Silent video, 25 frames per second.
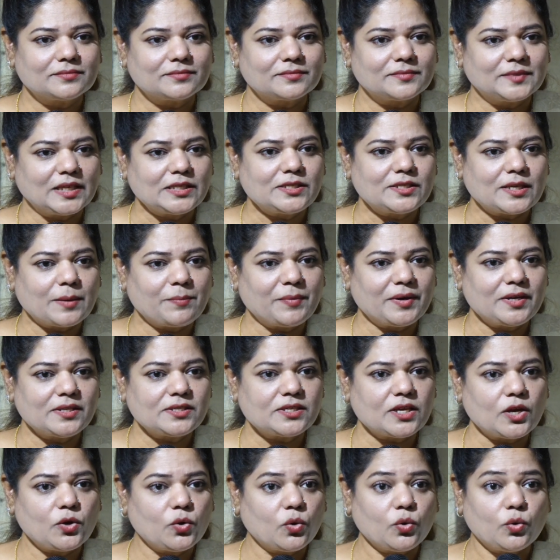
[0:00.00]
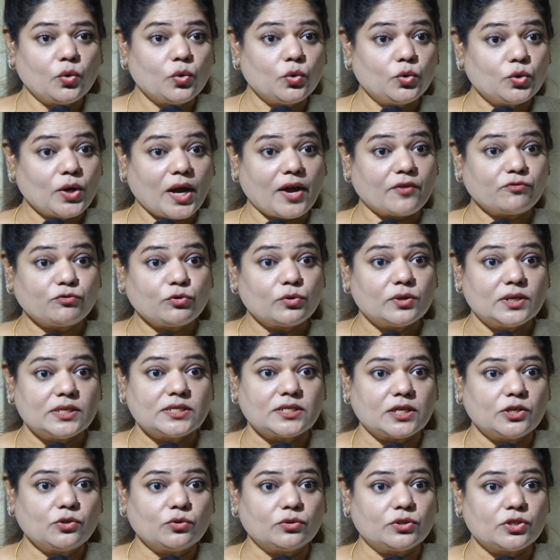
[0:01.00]
Did somebody say, no, you have to
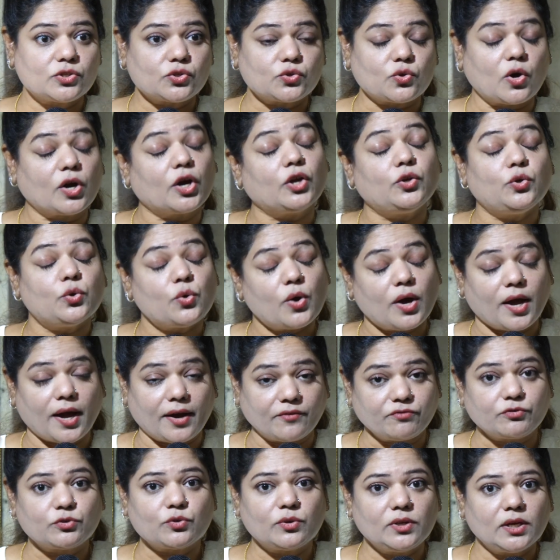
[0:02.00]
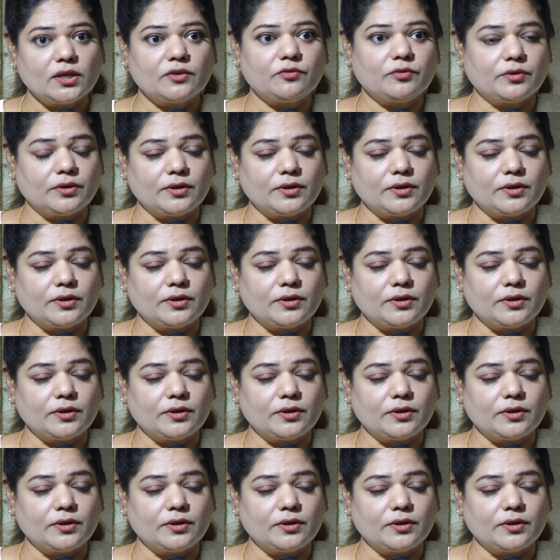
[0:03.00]
listen to this song and you have to